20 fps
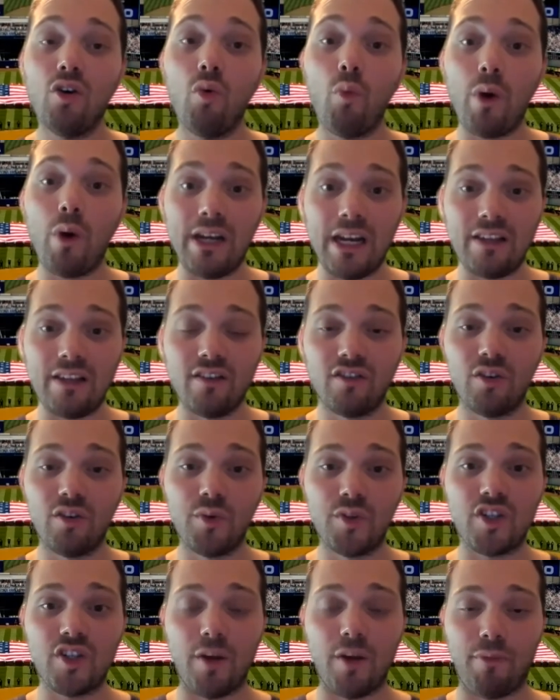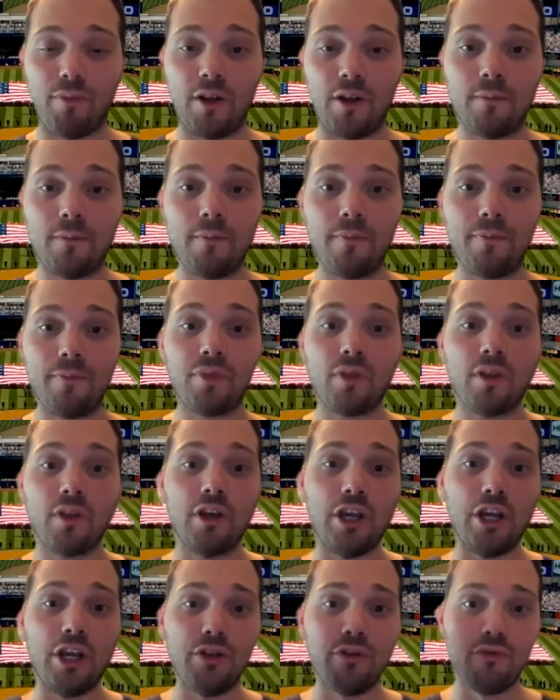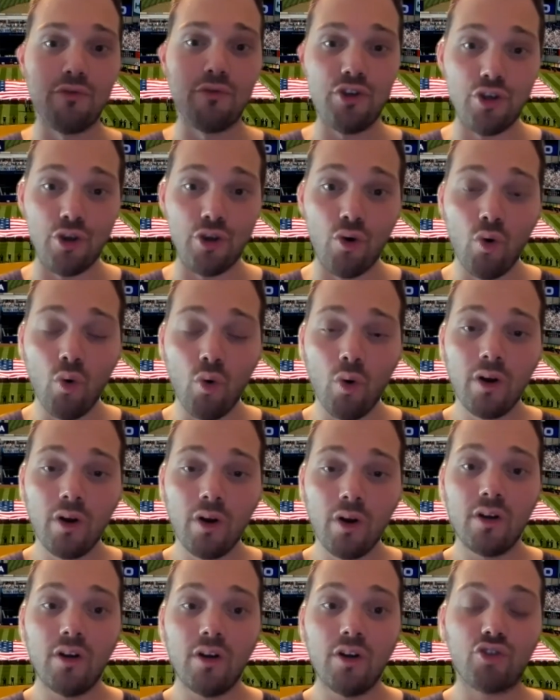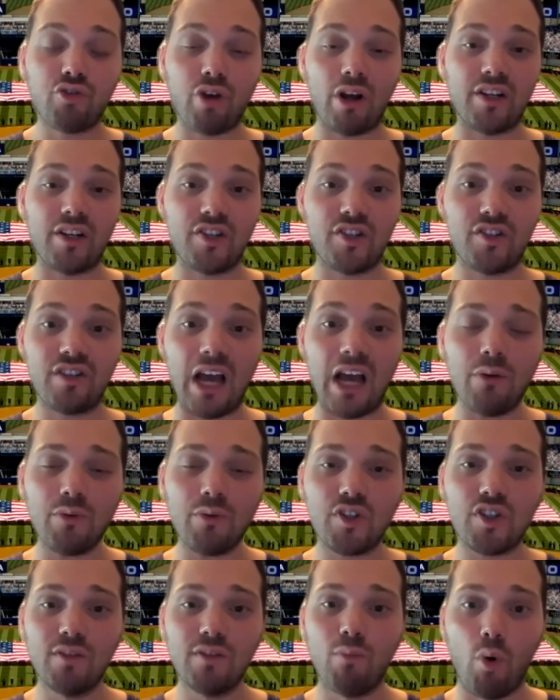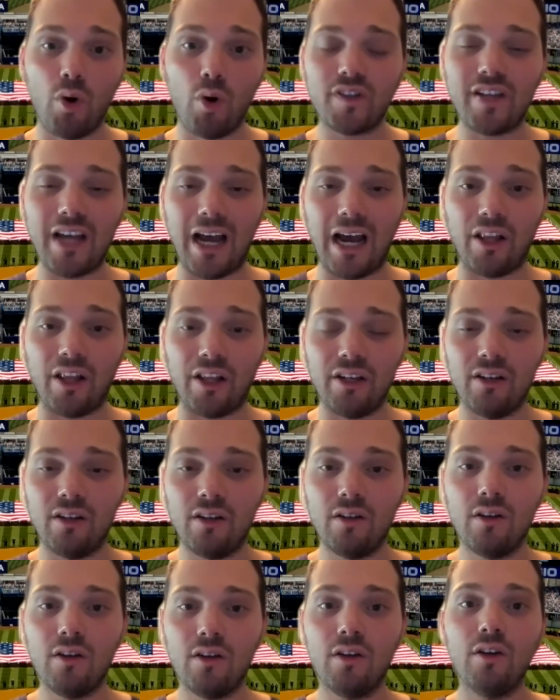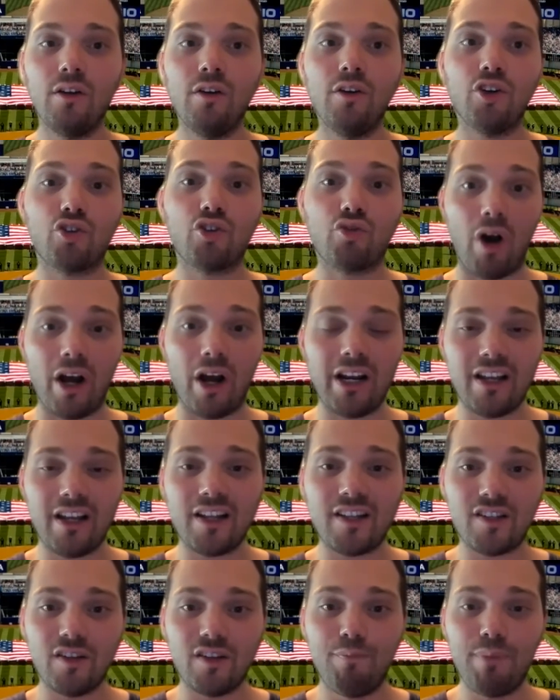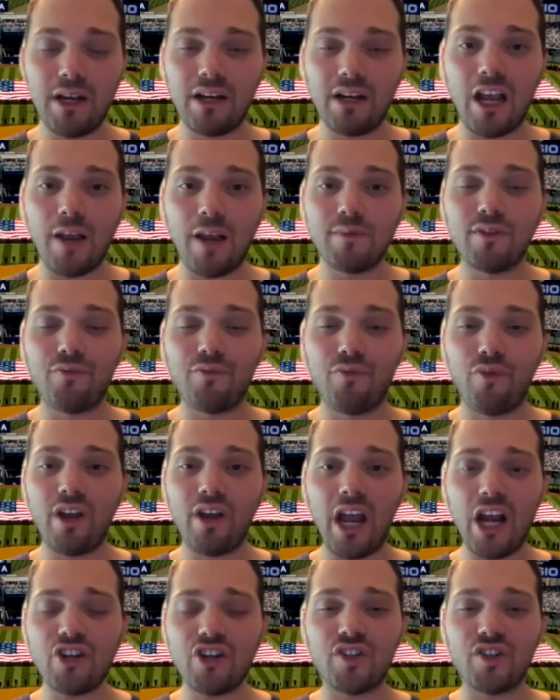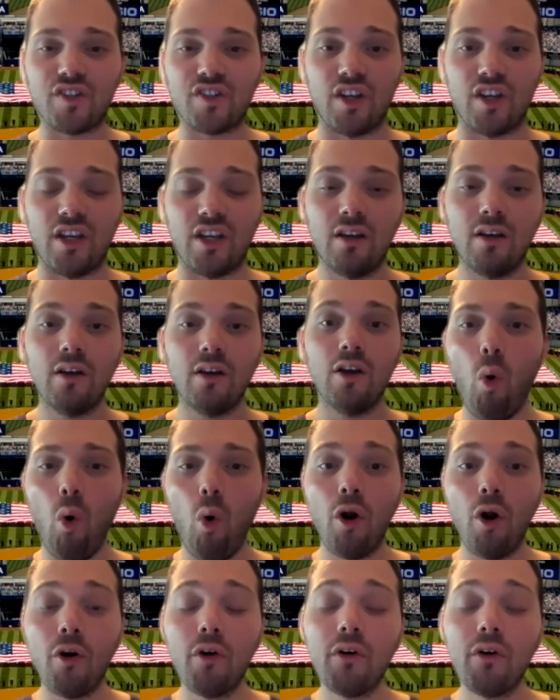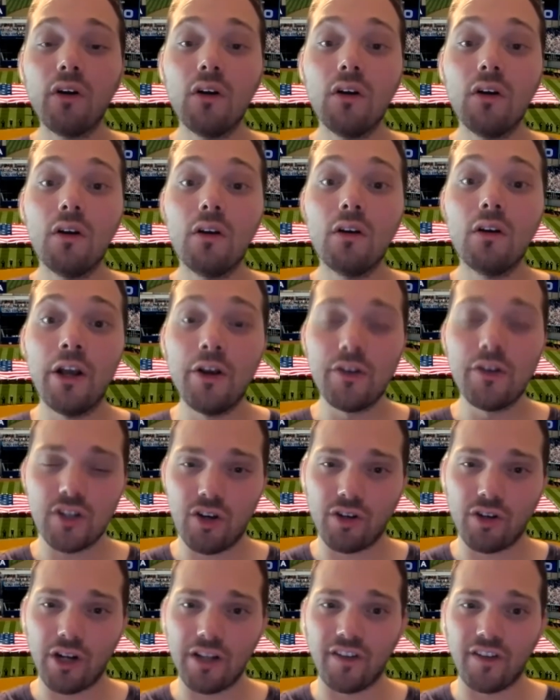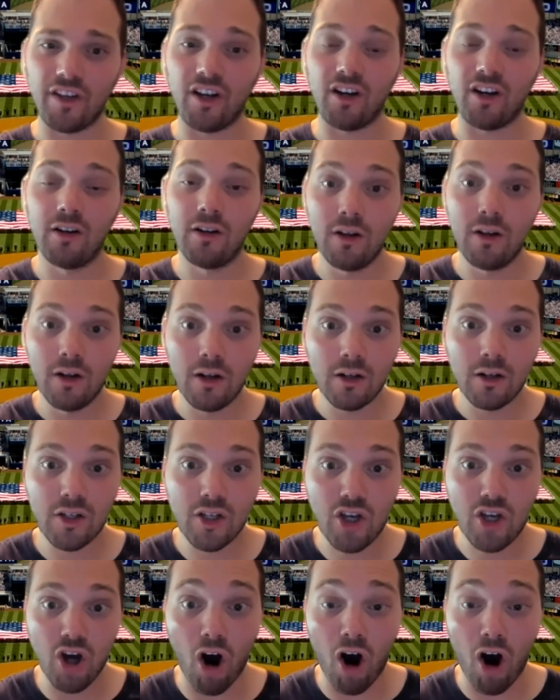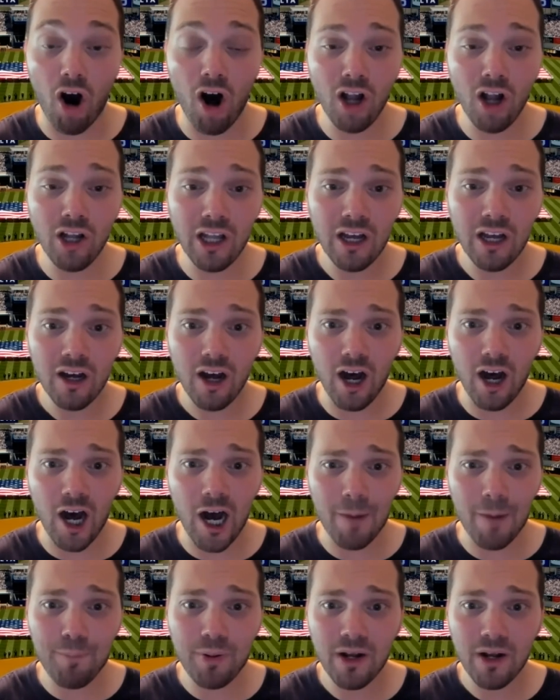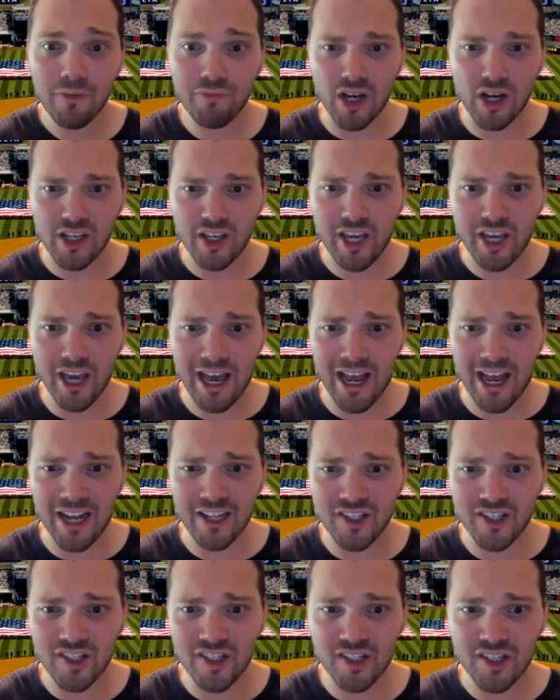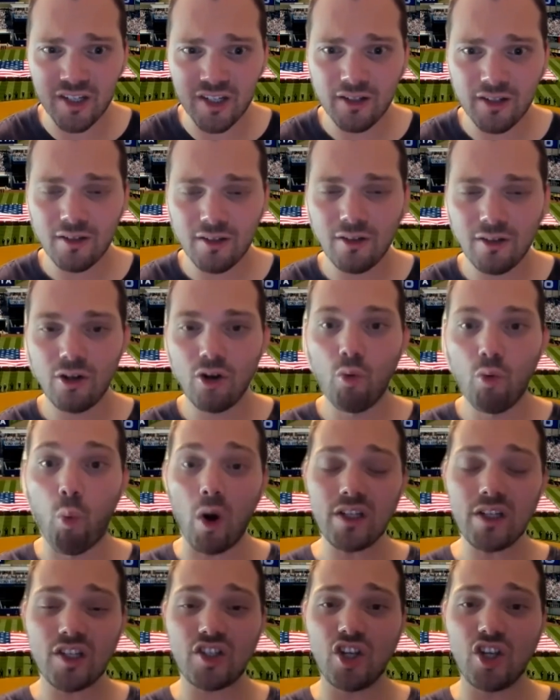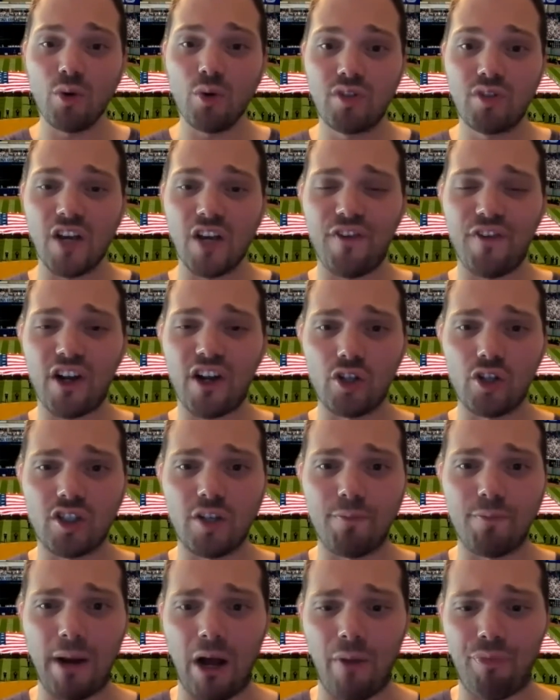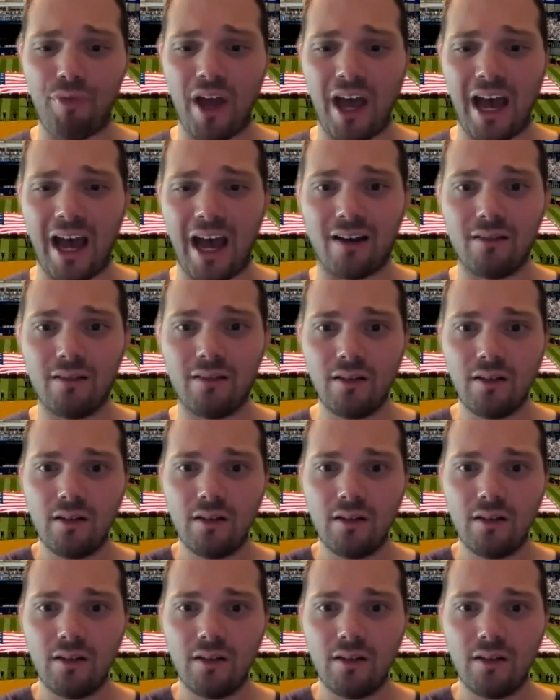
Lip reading: We need to do something. Either you try to scout some more talent, try to get some big names in free agency, or, here's a good idea, call up the kids. What's so difficult about that?